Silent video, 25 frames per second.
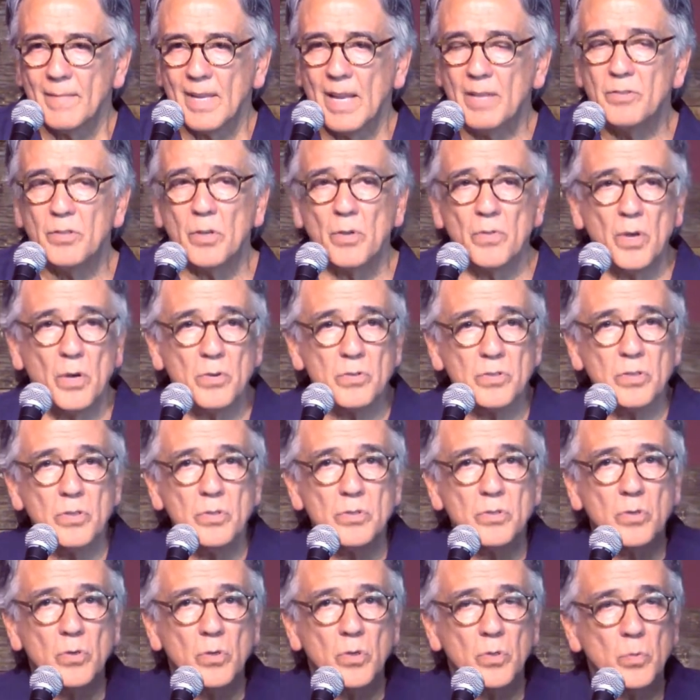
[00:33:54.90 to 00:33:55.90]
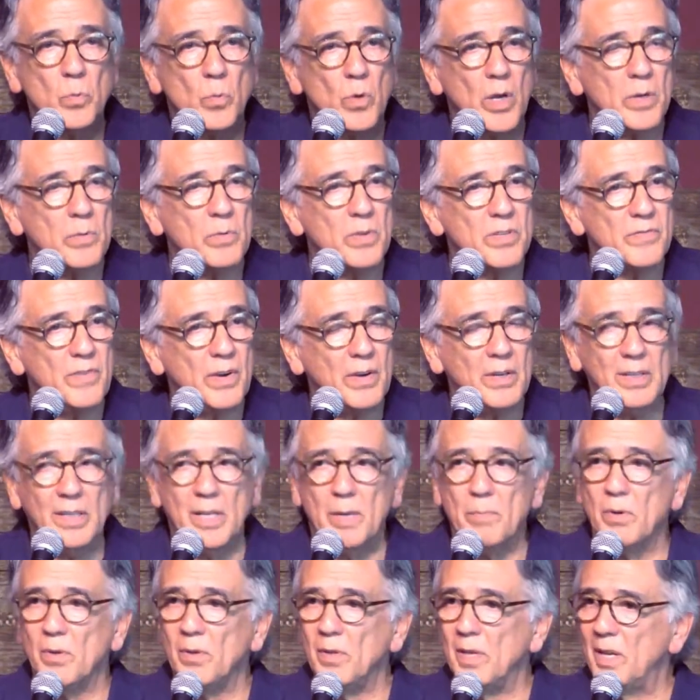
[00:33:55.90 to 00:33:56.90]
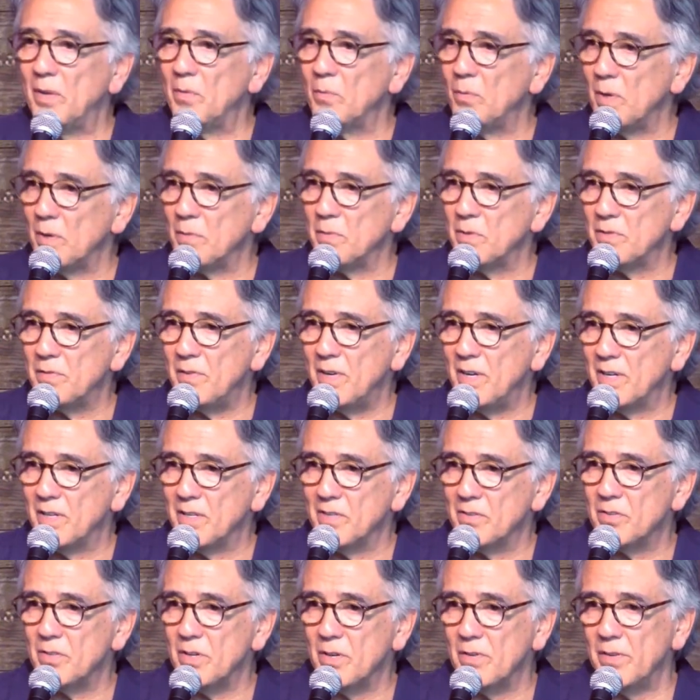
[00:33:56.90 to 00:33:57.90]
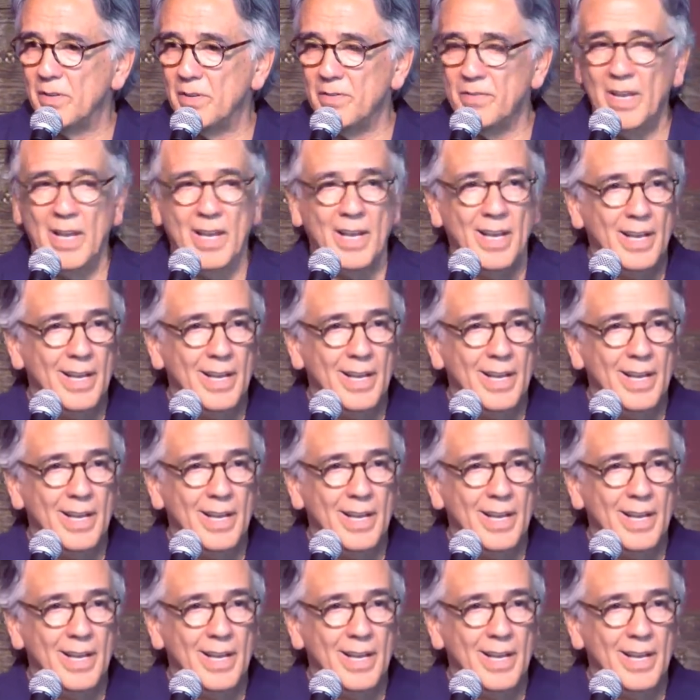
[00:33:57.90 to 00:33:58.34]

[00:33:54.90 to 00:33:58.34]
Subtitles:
And so those 2 schools, one was very liberal and one was very conservative.